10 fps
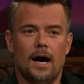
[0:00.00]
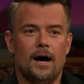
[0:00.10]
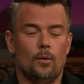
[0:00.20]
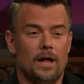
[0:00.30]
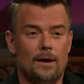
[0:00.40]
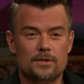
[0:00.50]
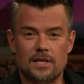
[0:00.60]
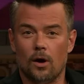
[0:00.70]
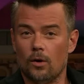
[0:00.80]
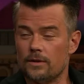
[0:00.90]
Well, I was
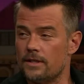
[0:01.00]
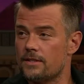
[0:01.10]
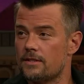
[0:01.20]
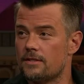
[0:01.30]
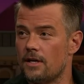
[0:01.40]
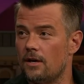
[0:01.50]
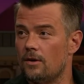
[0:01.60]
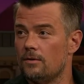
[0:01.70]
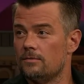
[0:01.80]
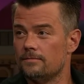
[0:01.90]
the oldest,
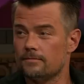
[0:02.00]
so